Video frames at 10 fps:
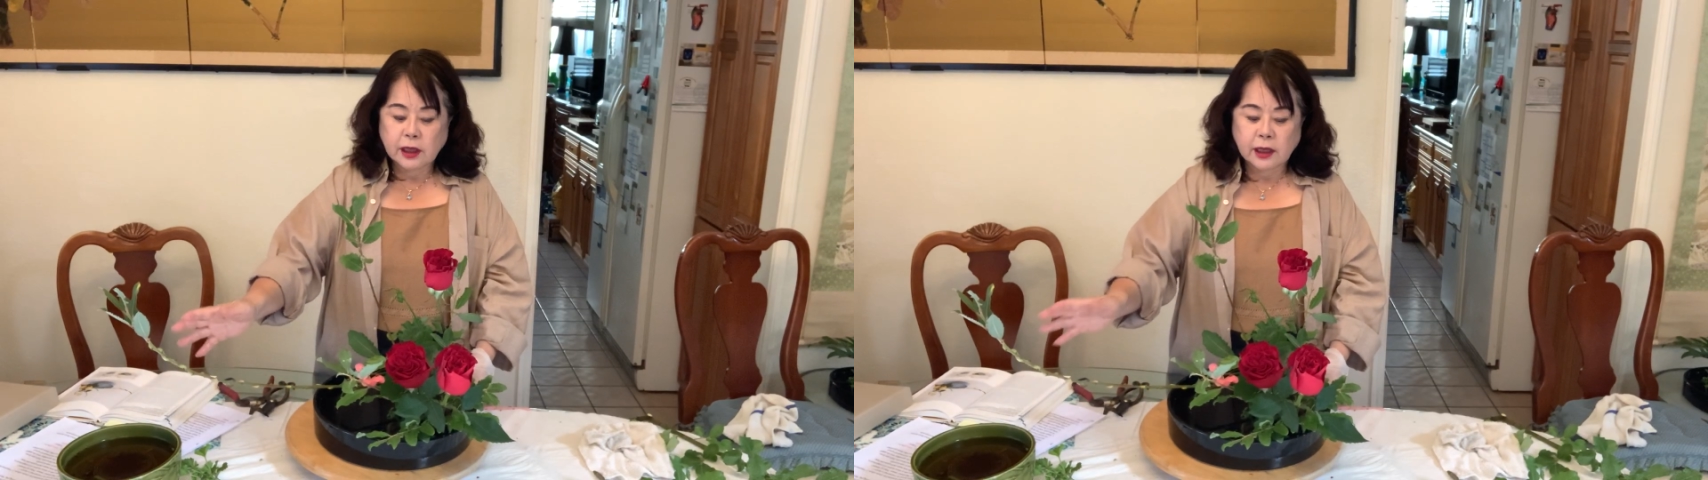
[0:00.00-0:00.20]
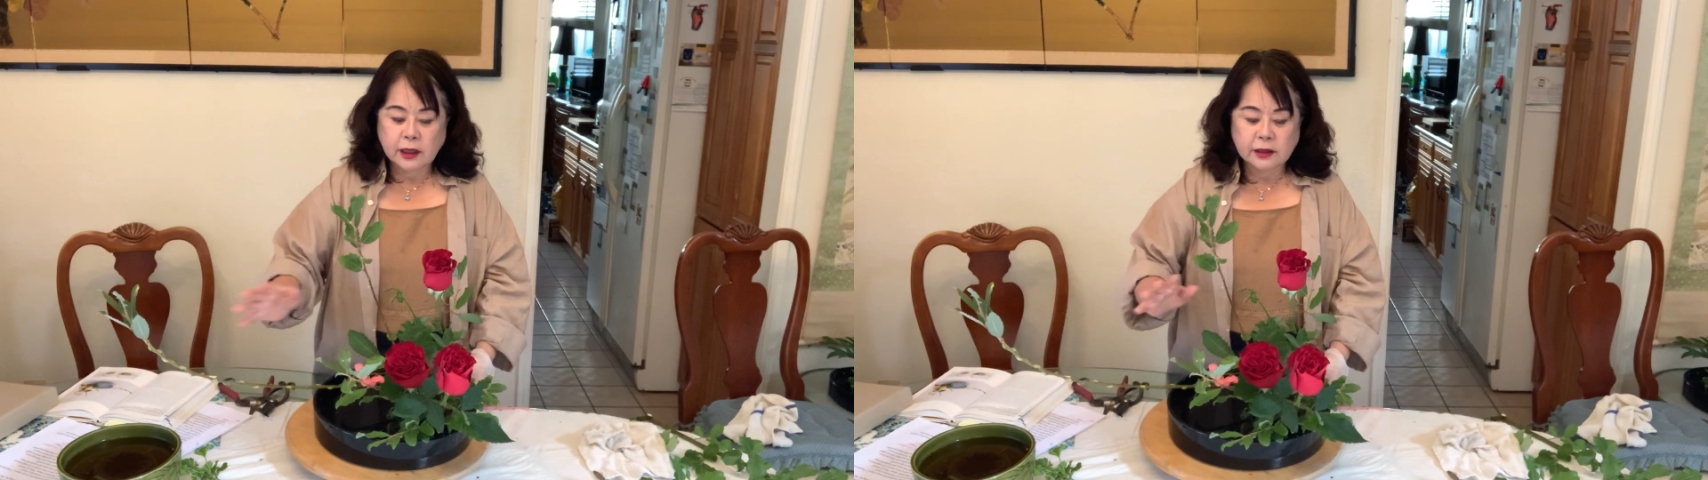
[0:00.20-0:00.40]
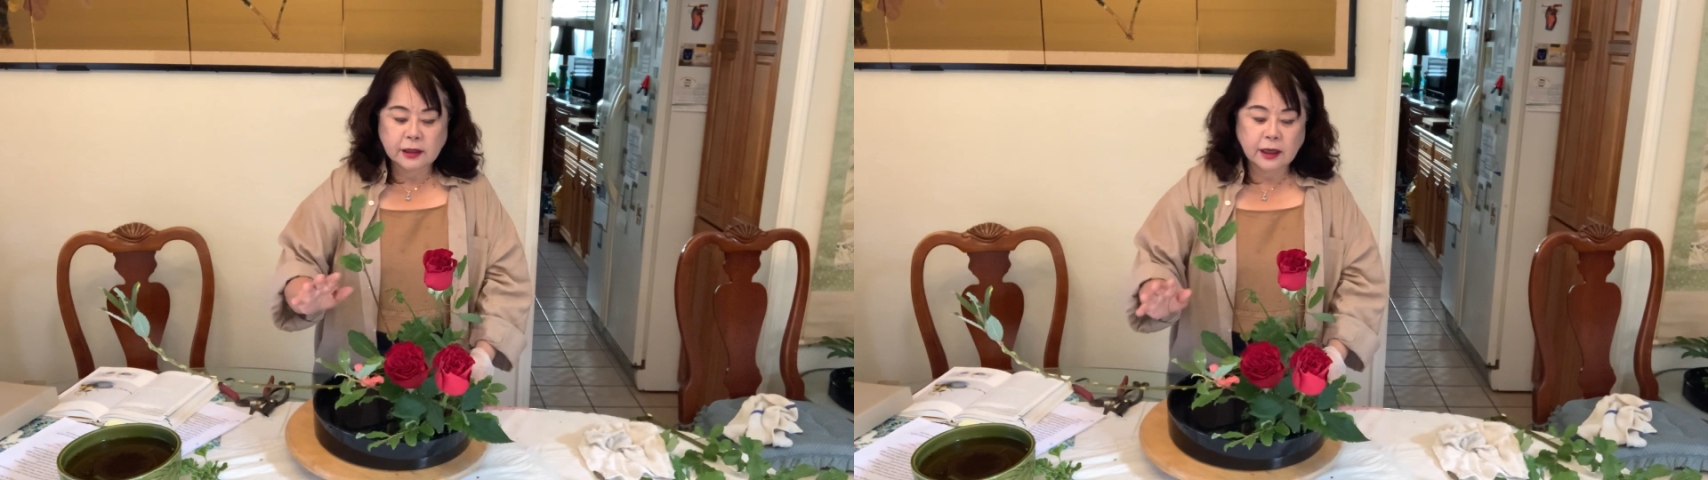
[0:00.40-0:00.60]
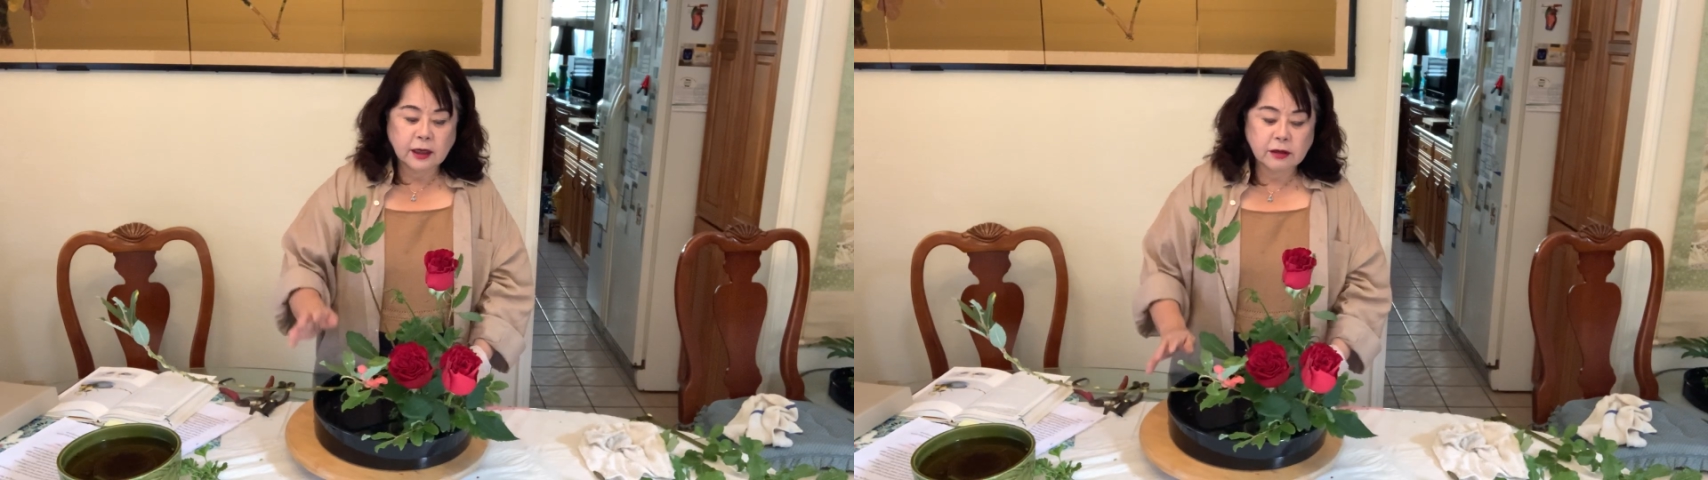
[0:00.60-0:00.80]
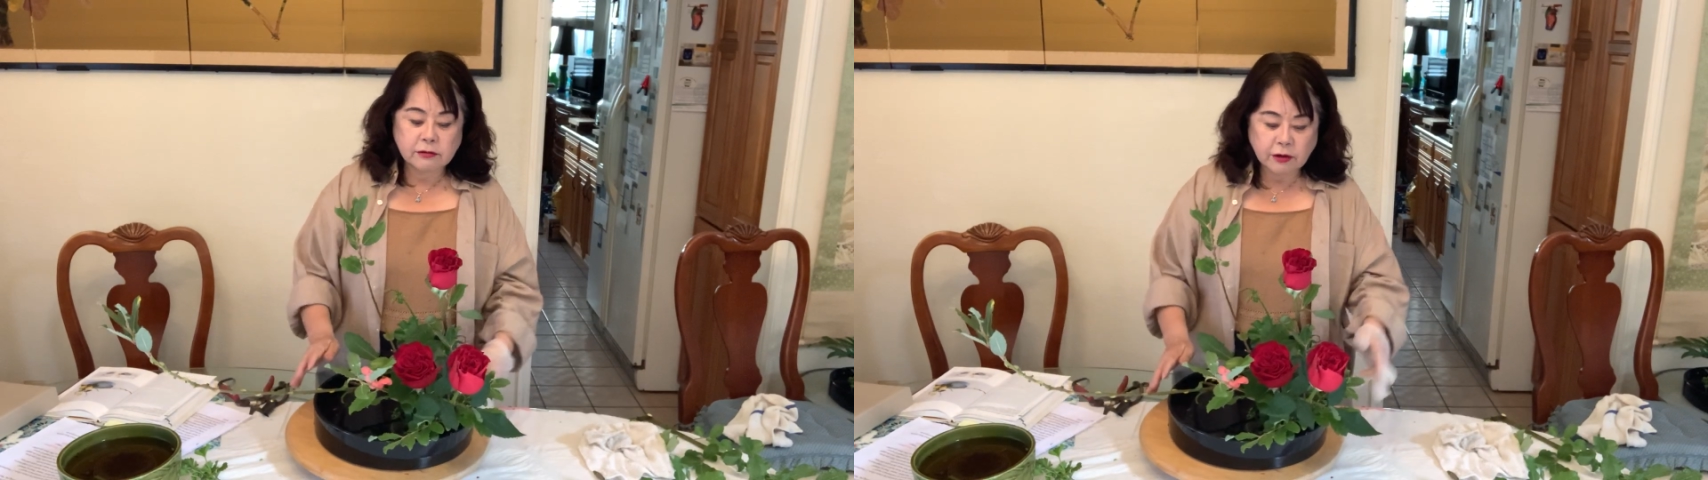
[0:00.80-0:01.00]
and
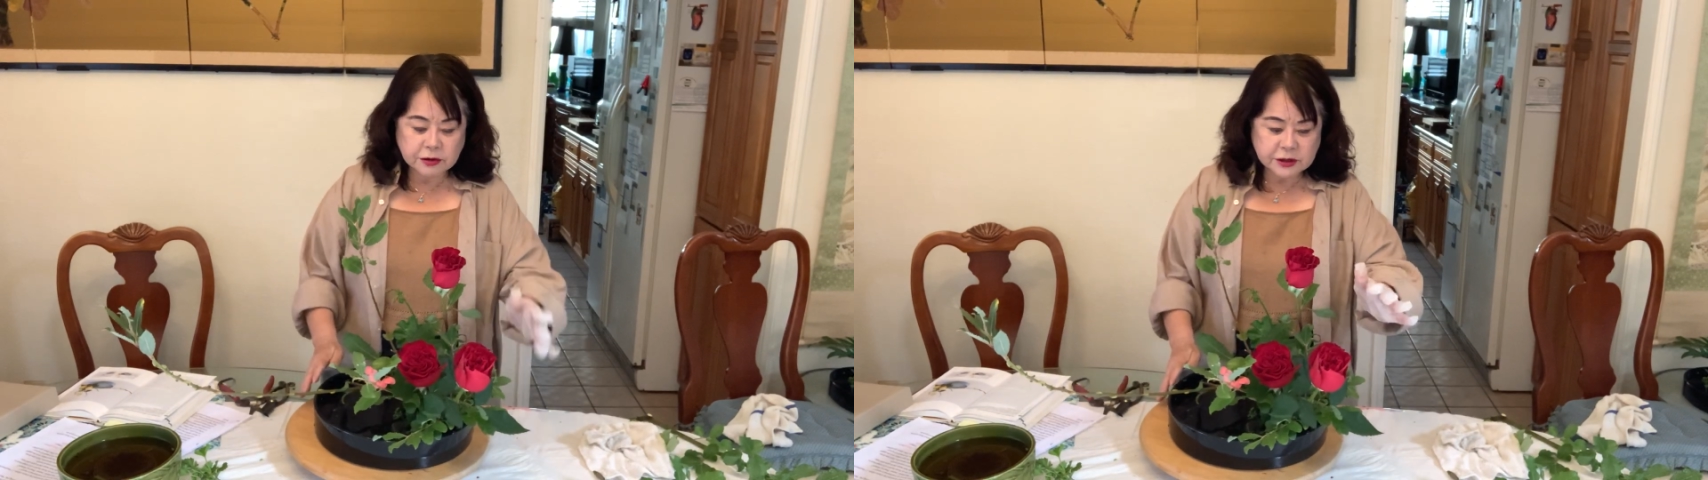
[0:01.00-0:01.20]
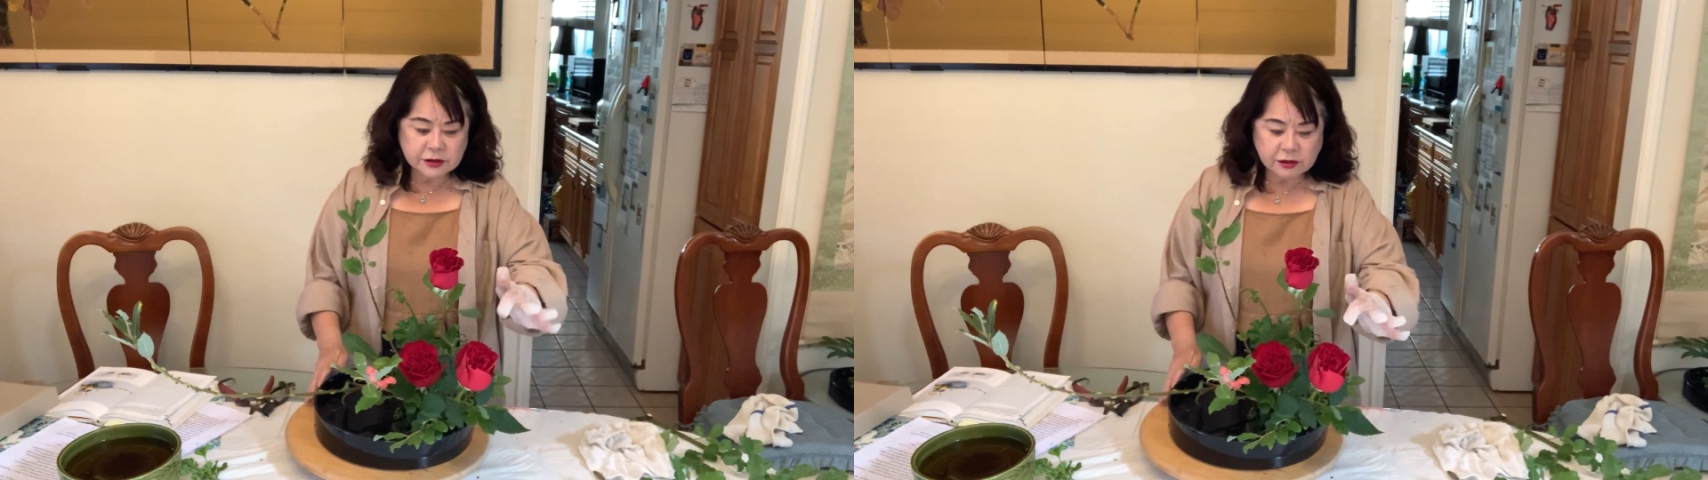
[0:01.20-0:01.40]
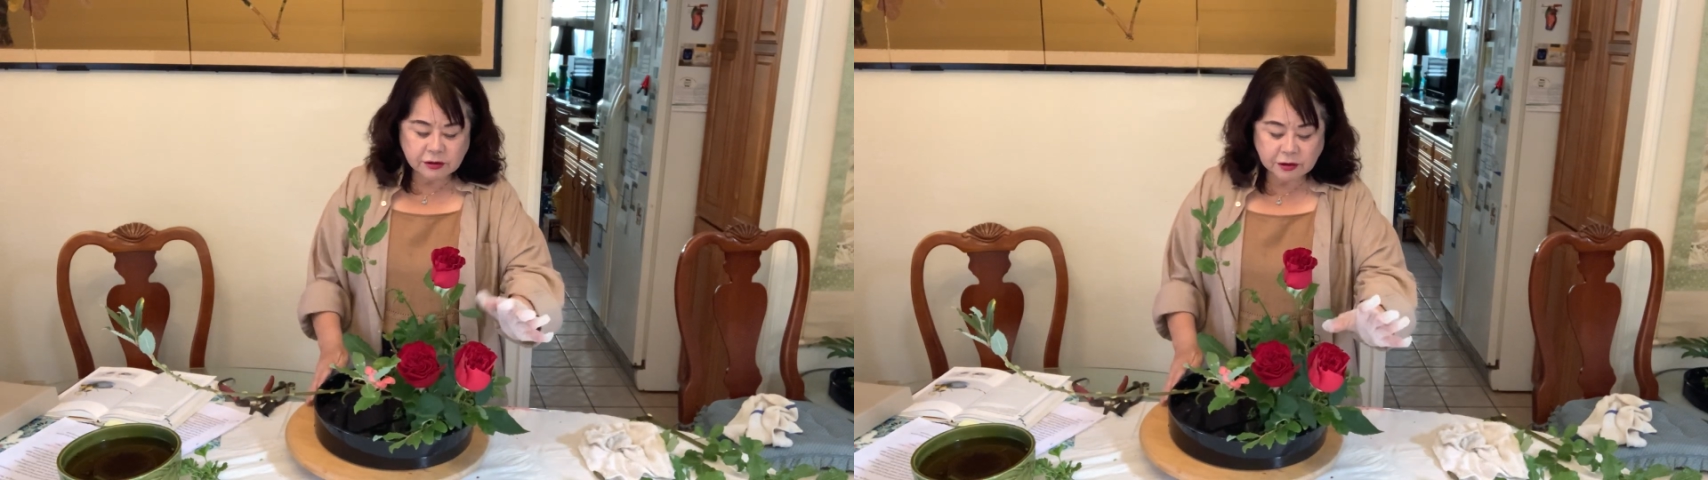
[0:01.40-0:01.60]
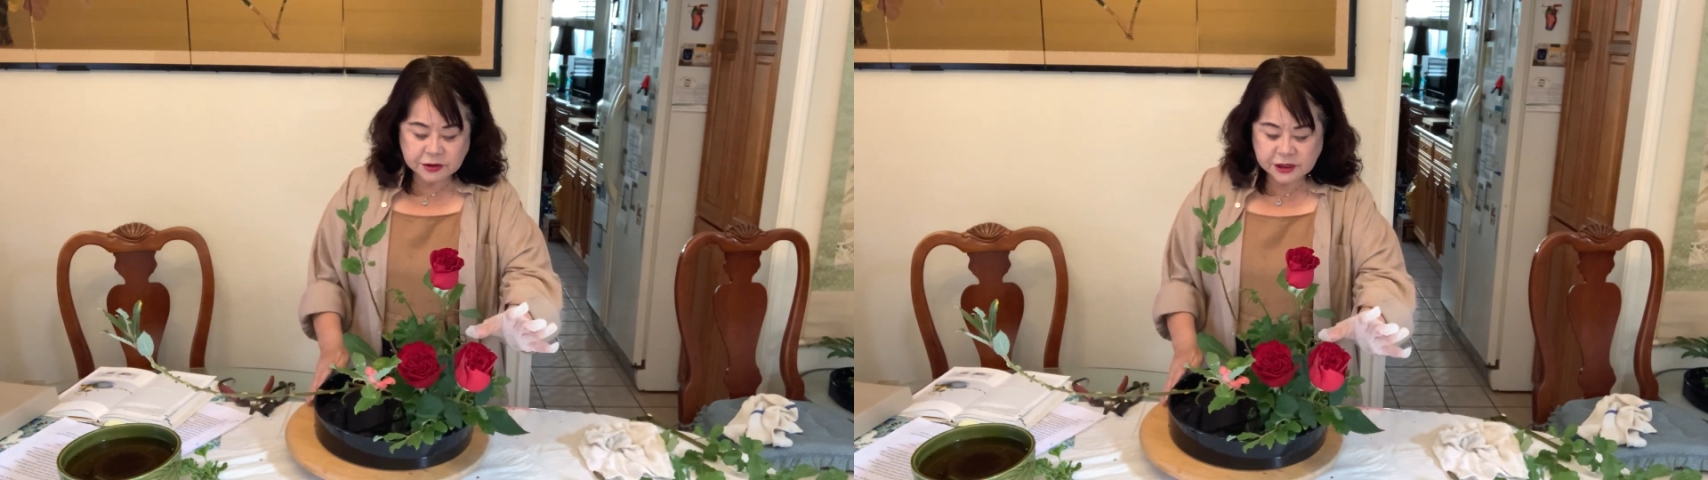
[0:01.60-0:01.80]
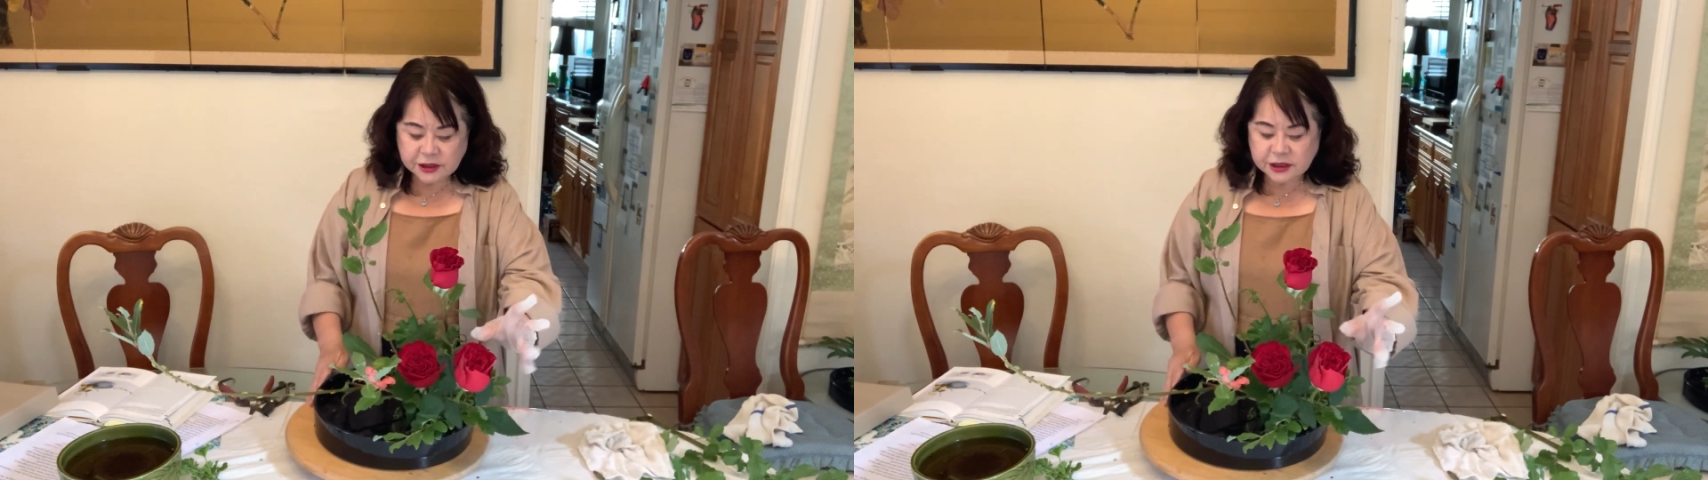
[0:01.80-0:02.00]

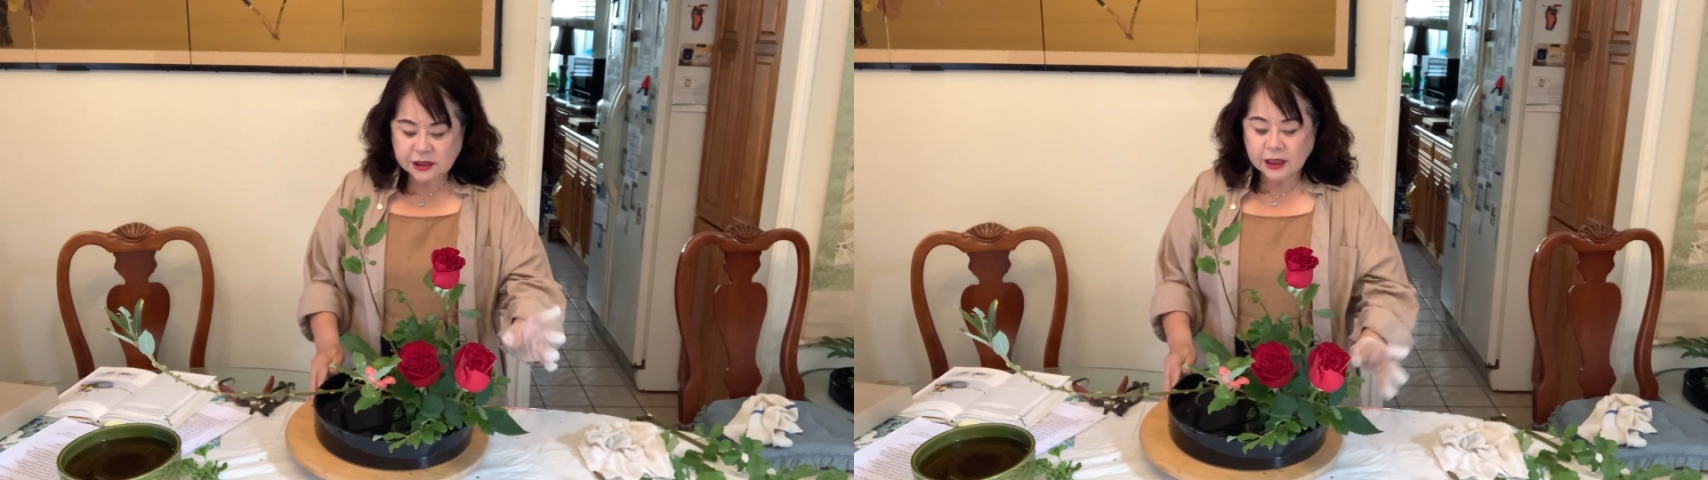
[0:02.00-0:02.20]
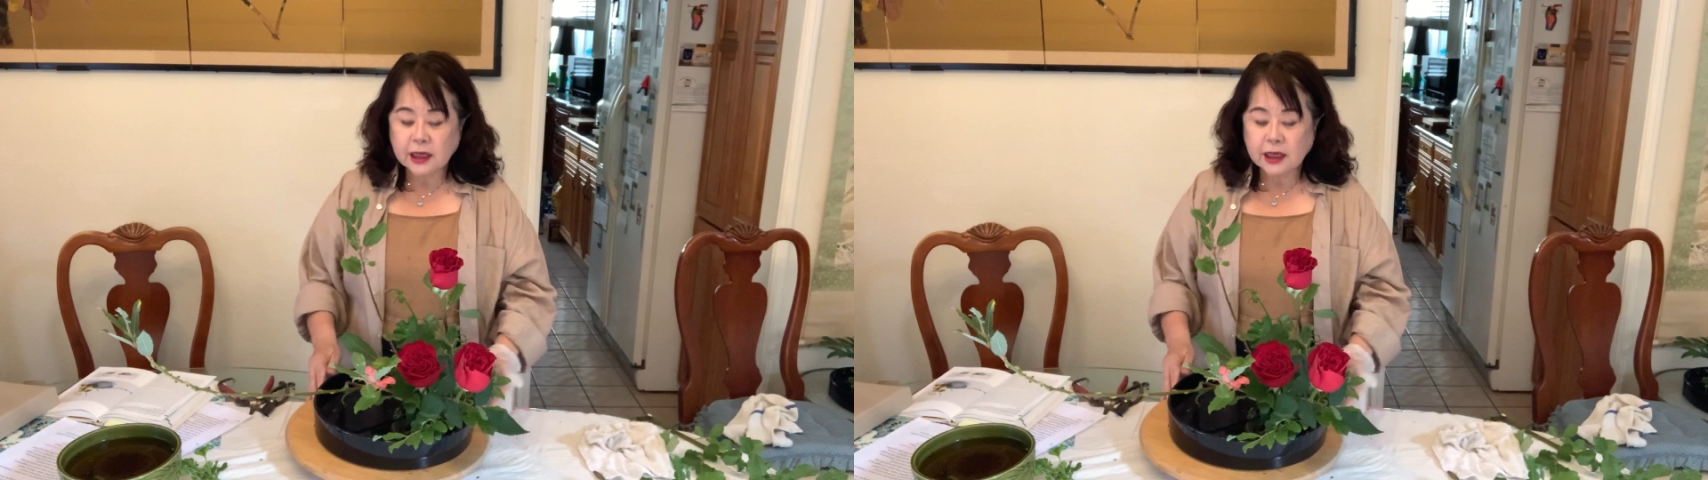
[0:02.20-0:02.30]
roses,